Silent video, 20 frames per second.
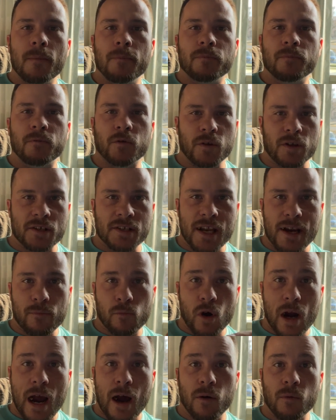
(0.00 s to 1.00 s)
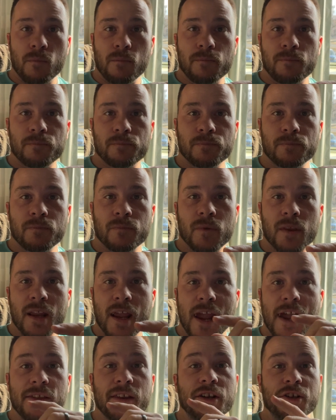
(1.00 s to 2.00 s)
for the same route
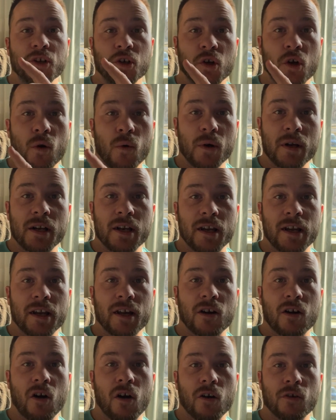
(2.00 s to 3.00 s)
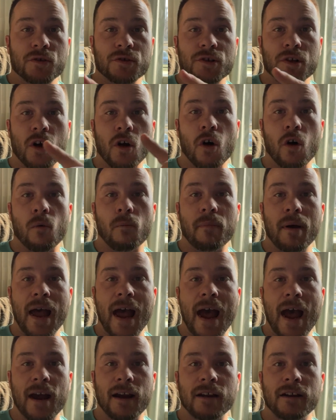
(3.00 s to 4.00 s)
and then you're going to get cars to haul
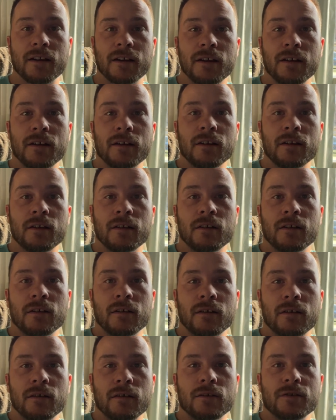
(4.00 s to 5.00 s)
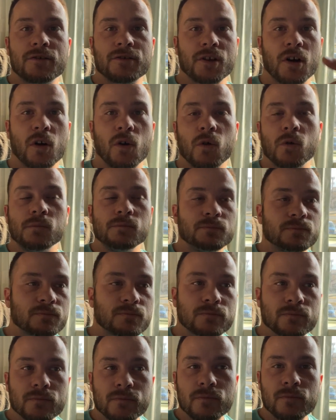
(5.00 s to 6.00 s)
back. So
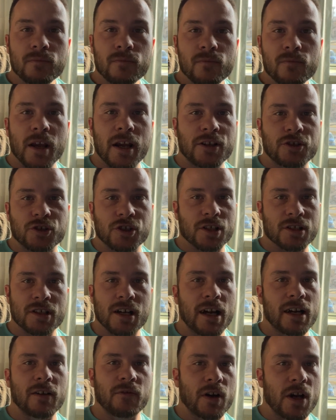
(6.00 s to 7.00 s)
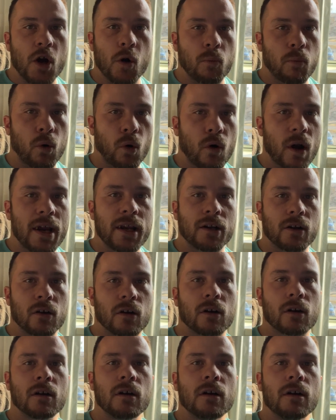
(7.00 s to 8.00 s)
it's just kind of a
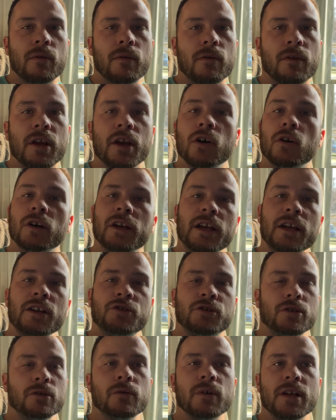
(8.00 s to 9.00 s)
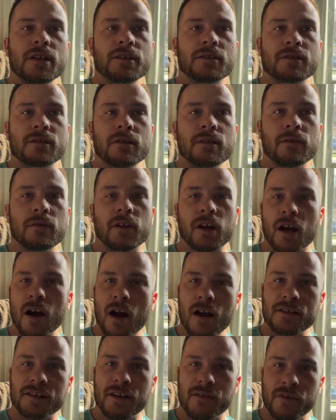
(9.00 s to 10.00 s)
no-brainer. The only issue is the
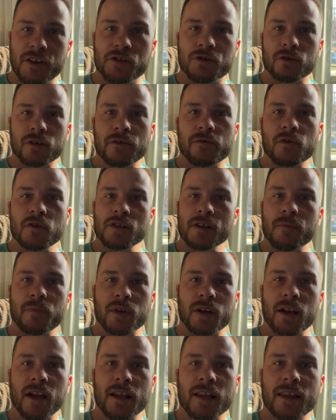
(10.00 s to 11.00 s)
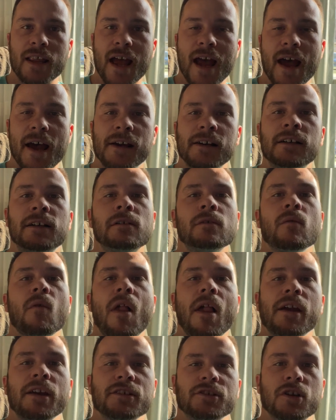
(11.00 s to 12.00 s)
cost of entry for something like that
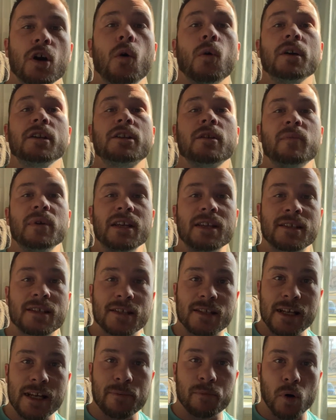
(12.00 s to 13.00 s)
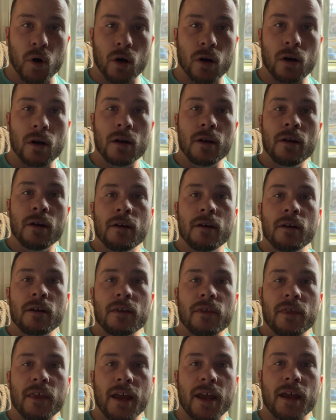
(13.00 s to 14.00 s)
is going to be steeper
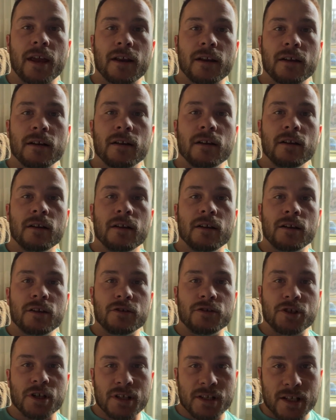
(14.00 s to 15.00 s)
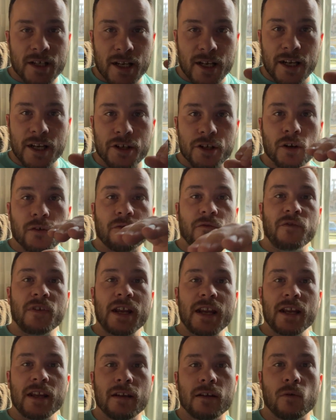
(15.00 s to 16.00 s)
than just getting your
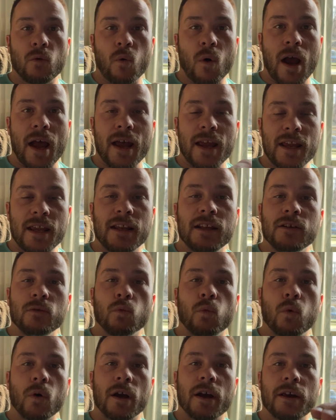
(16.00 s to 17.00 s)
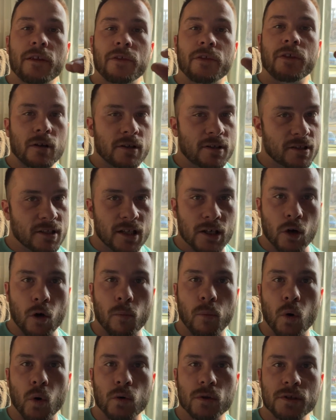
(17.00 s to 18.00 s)
feet wet in with single
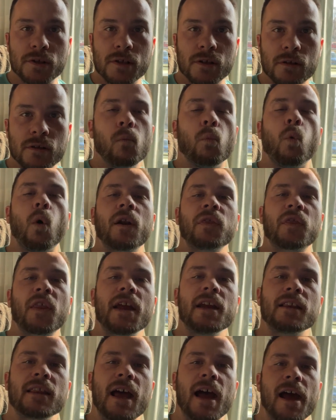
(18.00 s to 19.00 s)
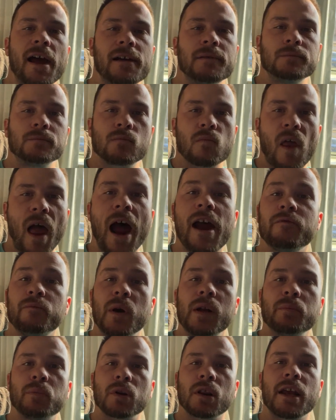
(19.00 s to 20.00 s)
poles. One thing that I've
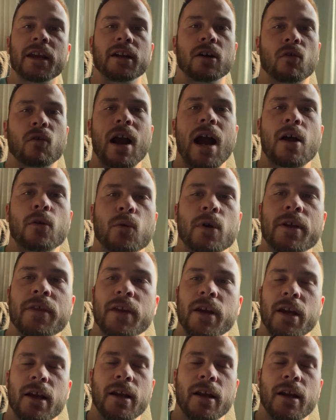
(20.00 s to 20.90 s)
been playing around with and,